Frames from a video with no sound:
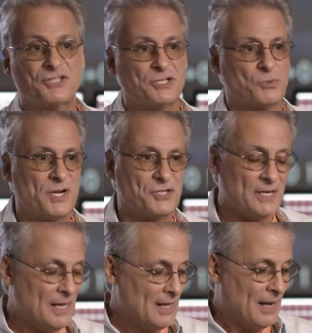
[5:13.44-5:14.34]
a
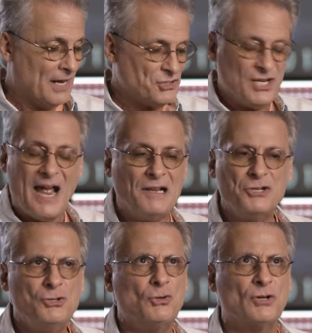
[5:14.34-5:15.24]
situation, a
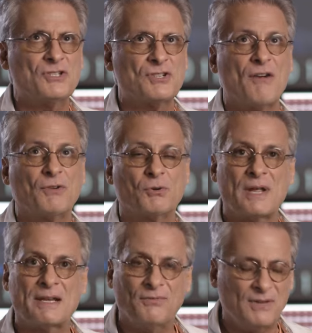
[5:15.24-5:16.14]
challenge you couldn't solve
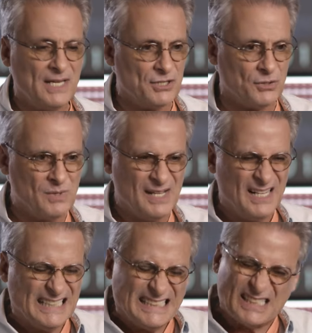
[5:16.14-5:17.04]
creatively, and you
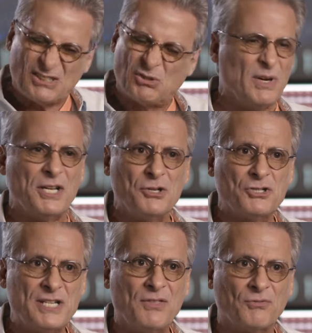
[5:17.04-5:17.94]
you gritted your
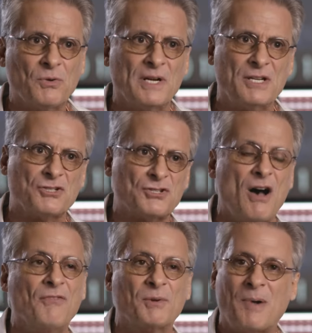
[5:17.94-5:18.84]
teeth through it, you
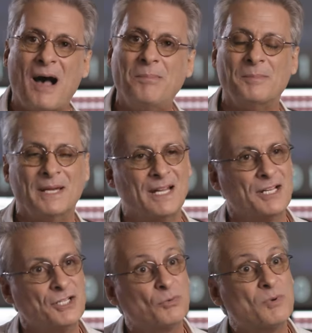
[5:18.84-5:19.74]
solved the problem,
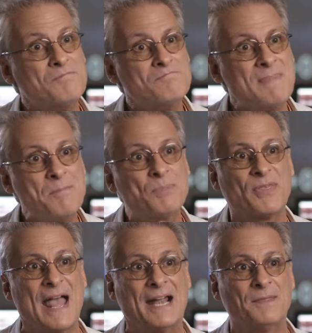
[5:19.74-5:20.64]
and you'll remember
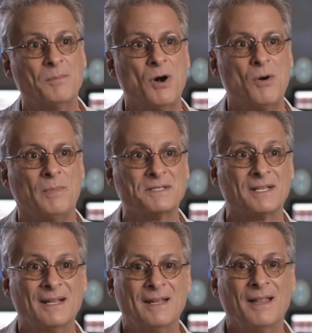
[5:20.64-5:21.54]
that in the moment.
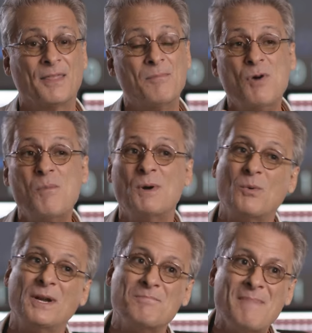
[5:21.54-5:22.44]
The moment
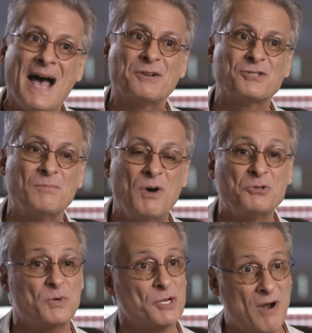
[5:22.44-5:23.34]
when it matters the
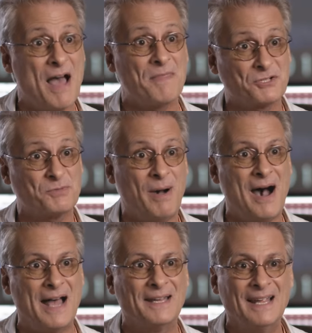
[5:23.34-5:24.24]
most, when you're on the
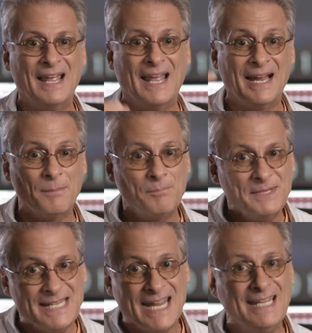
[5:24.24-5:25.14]
spot, and a
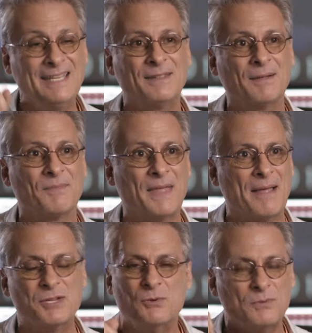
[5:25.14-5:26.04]
ding,
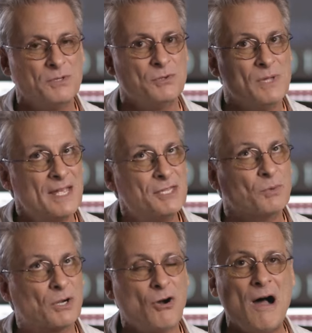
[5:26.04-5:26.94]
the, you, you, you
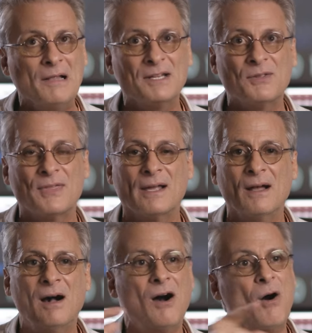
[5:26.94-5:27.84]
recall it and you think,
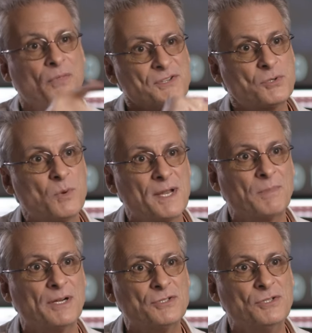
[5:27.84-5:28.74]
oh, this is what
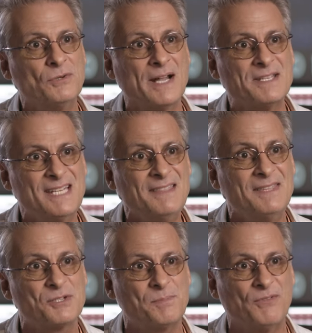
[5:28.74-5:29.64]
I'm going to do. I did
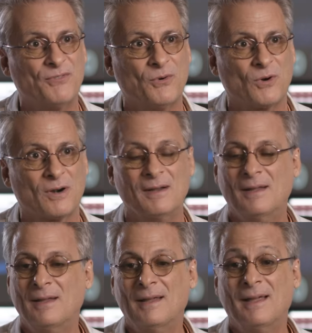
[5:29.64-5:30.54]
this before.
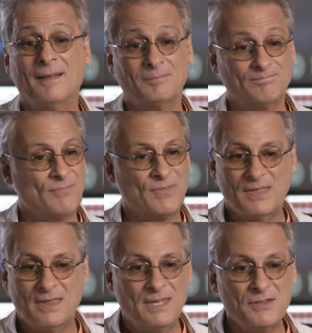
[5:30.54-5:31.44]

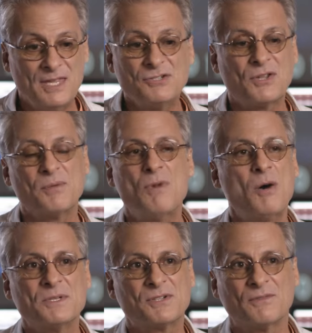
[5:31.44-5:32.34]
The, these are the
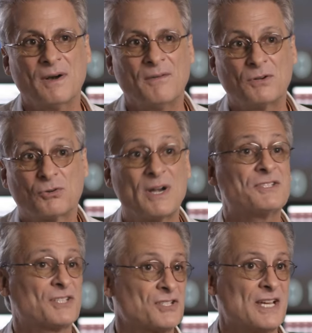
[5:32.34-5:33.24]
moments of, of
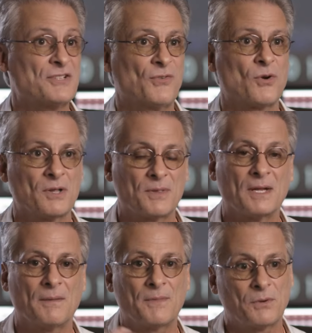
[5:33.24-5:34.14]
great success for you
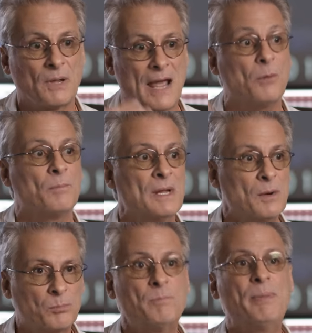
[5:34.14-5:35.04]
that'll, that'll help
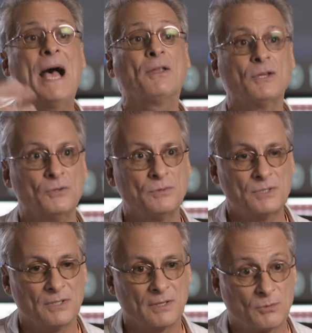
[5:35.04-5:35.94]
propel you
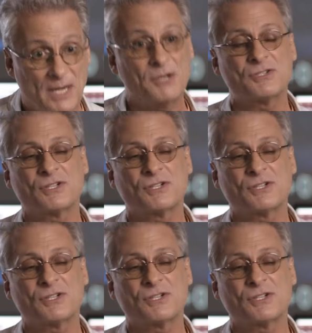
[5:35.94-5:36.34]
to greater